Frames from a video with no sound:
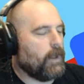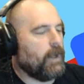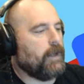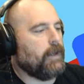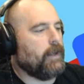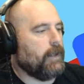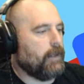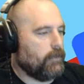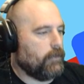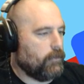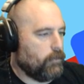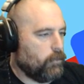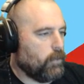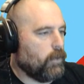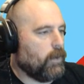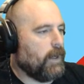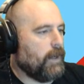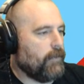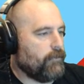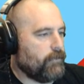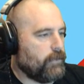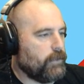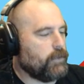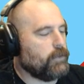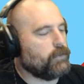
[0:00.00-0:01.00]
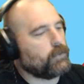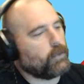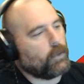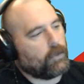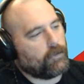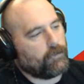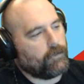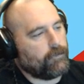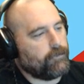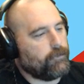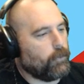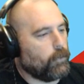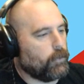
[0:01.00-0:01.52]
And then we'll have to do
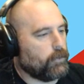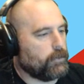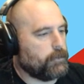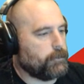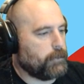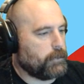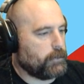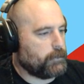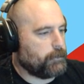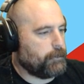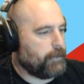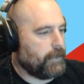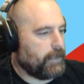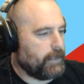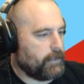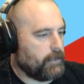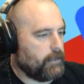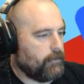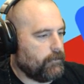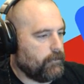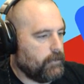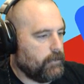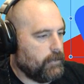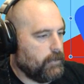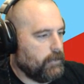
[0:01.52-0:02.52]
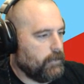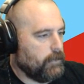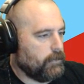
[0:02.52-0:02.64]
sort of a forced perspective.